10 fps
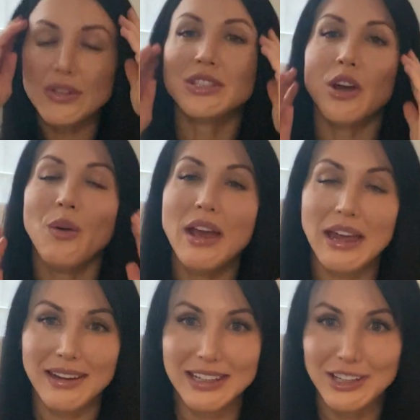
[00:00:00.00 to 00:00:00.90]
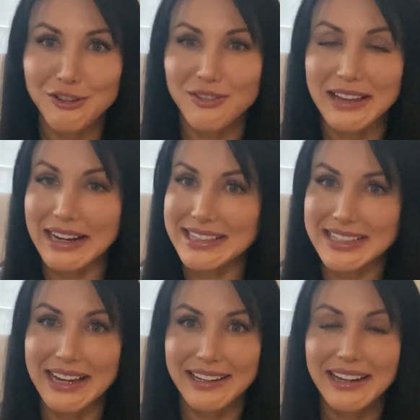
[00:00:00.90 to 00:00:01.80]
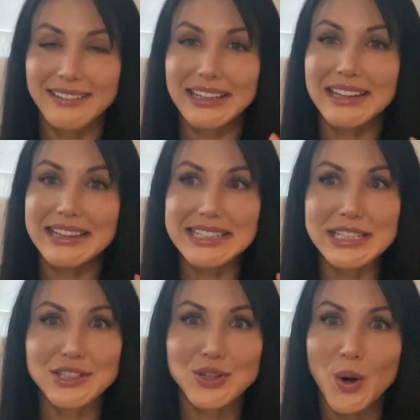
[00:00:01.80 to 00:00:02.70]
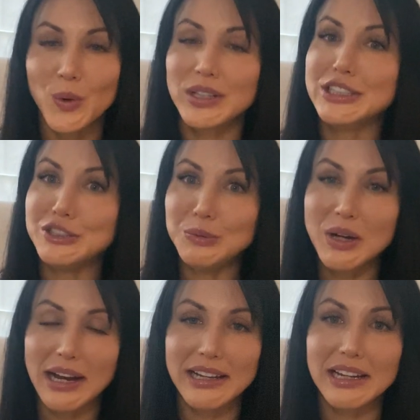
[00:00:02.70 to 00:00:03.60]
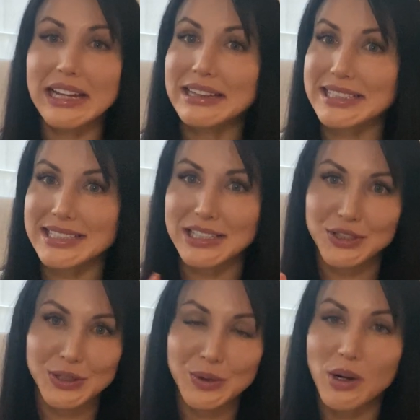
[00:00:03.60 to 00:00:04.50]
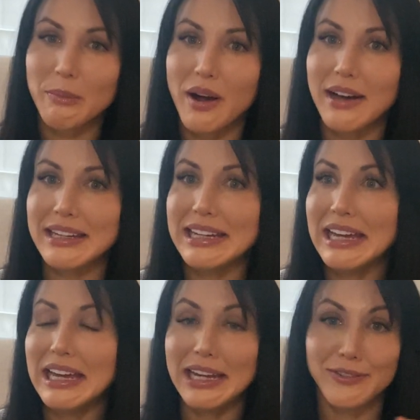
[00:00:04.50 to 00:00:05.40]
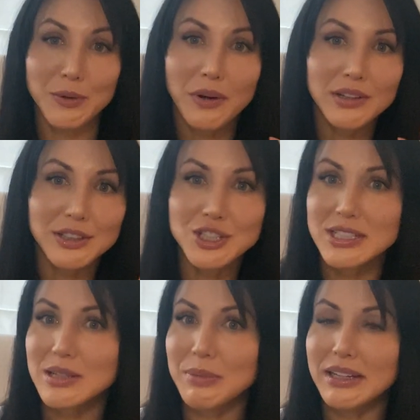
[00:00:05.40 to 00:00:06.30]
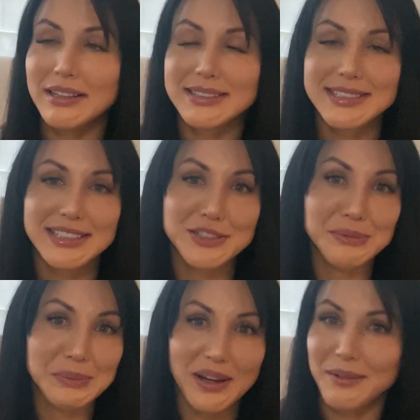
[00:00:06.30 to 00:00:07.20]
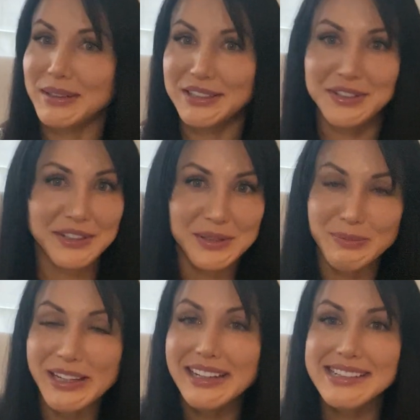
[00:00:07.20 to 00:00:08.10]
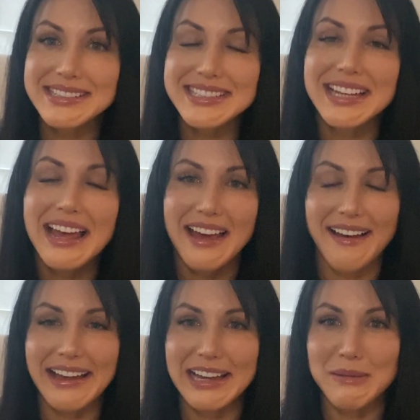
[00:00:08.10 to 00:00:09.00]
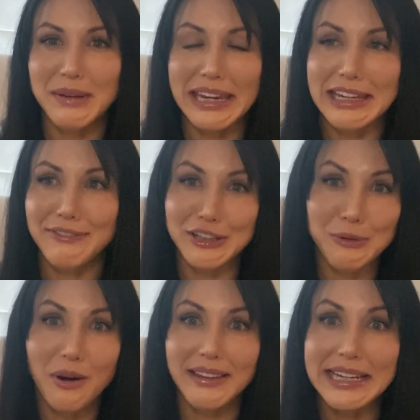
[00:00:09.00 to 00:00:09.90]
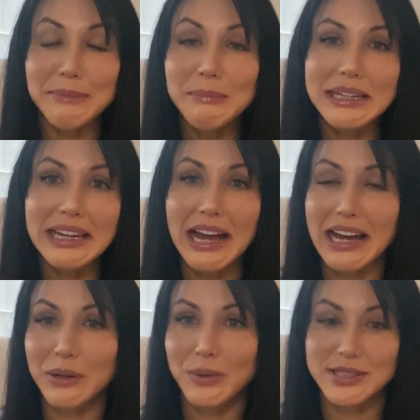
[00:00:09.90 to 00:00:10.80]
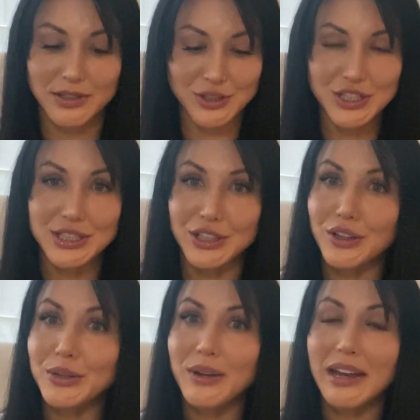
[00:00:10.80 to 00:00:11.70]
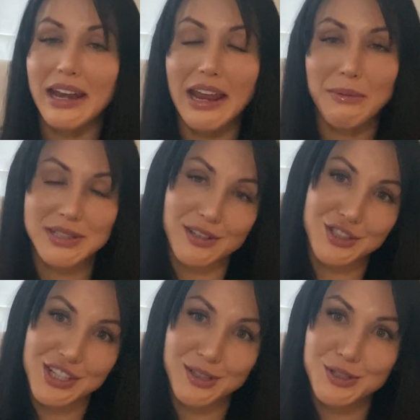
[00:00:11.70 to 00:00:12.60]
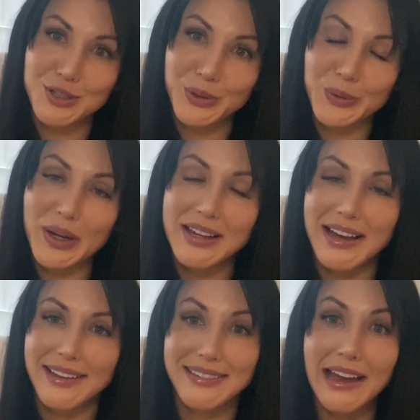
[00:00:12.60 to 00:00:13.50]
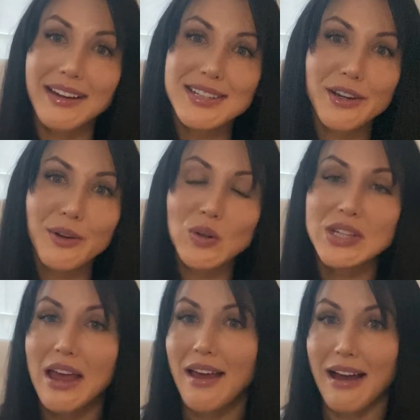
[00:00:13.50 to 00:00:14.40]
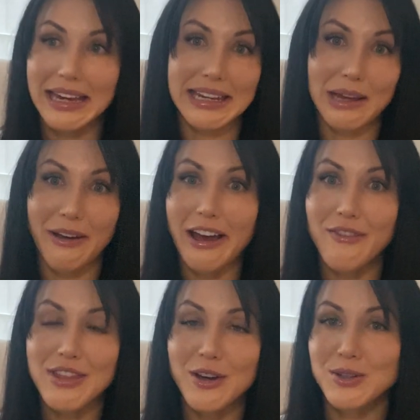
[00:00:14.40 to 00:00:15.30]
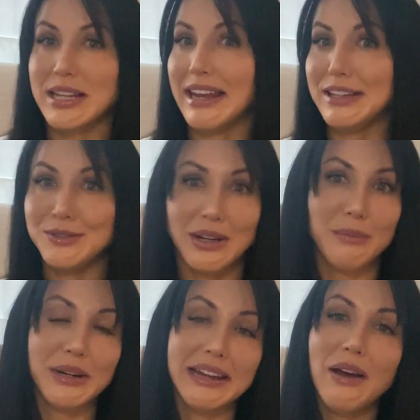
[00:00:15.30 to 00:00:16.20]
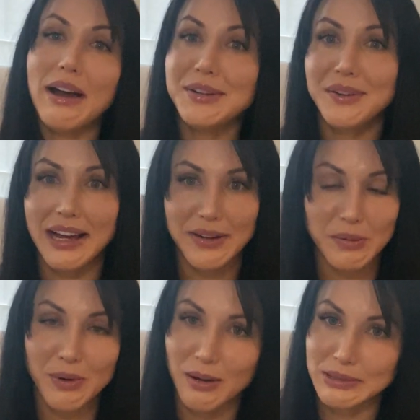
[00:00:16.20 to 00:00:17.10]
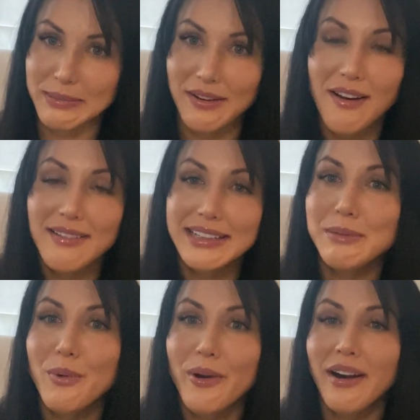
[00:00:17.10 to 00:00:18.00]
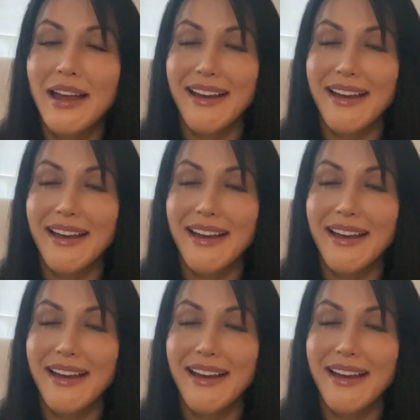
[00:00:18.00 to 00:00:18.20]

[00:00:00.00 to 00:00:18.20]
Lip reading: So like I said, this is totally you guiding and listening to your body. If you're allergic to peanuts, do not reintroduce peanuts. If you are like me, I was allergic to gluten and I was allergic to lactose. I can now have those and I do not break out. I do not have a problem at all anymore.